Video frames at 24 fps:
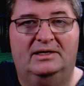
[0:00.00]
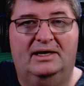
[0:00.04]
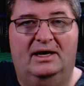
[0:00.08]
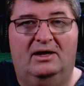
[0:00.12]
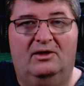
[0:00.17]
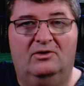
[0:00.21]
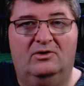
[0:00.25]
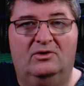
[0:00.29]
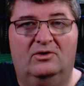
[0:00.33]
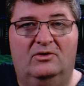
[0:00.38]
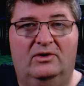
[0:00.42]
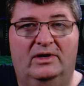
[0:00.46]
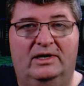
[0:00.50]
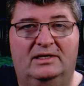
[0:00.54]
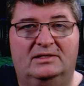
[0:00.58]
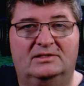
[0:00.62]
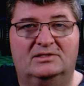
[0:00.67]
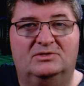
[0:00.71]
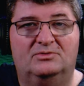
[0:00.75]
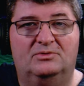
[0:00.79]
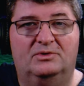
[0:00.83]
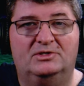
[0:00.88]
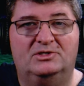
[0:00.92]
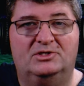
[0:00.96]
Now I'll go ahead
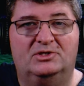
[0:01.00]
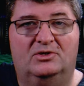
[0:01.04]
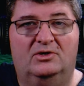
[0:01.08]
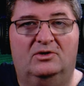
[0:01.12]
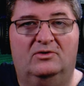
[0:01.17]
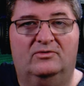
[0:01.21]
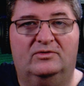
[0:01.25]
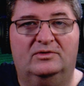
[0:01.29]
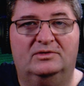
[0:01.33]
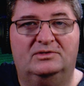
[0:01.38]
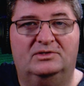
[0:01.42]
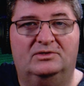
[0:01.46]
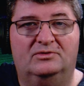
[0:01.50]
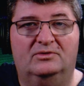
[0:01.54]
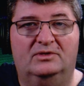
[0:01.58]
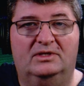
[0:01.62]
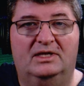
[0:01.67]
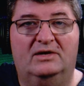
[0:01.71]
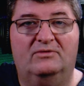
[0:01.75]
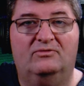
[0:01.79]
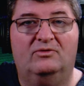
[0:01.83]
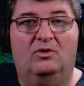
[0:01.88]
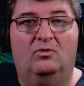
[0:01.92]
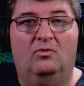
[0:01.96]
and switch it over to
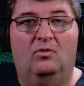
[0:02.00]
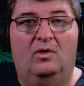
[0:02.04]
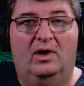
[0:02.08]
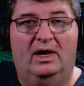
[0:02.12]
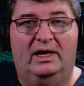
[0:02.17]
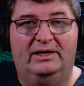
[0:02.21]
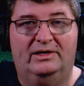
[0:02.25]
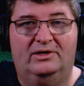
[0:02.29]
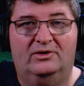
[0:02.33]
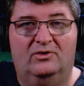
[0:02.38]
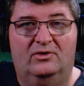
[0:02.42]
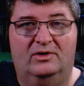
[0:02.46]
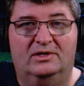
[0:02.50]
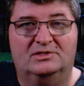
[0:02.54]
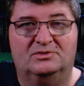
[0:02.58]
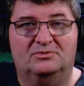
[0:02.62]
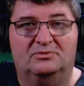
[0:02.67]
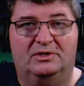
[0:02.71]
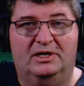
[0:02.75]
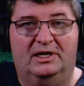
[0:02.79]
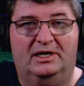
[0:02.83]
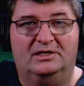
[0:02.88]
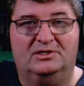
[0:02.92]
level 1 noise